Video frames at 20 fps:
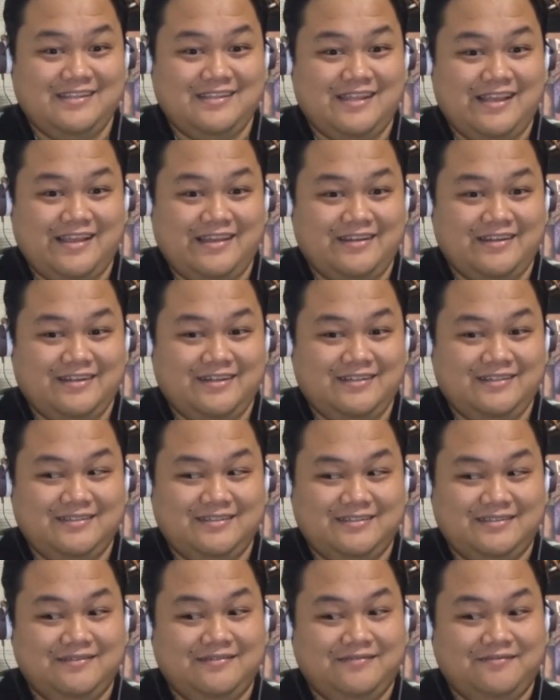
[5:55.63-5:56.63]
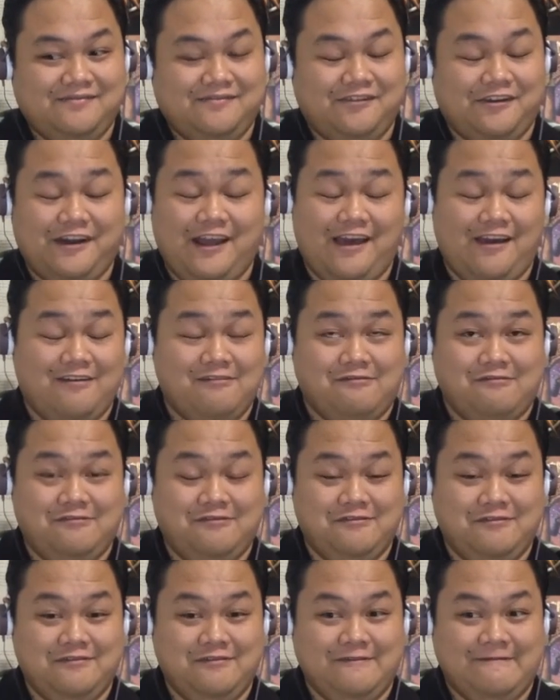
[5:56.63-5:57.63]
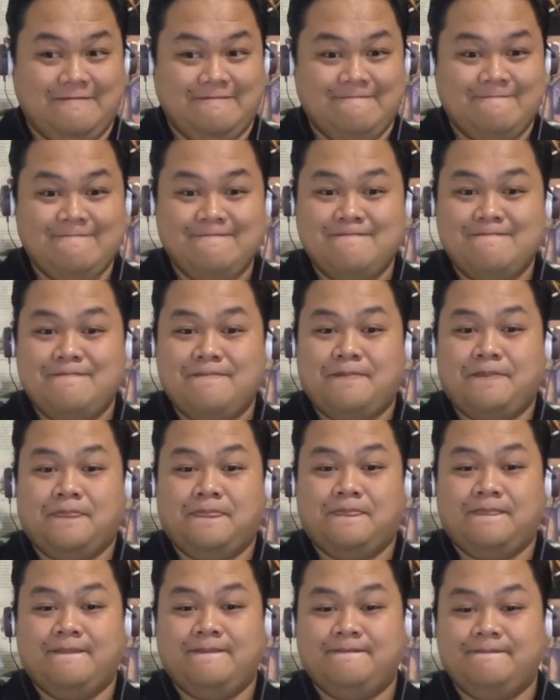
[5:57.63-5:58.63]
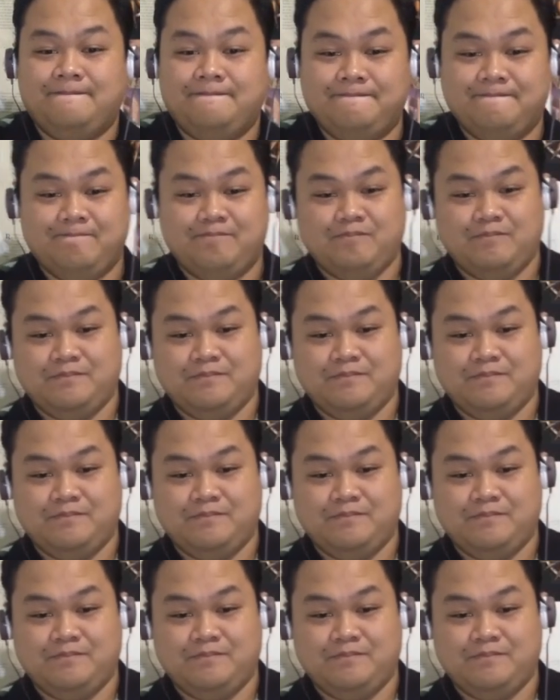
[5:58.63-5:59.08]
this layer for now. Faith have very different temperaments.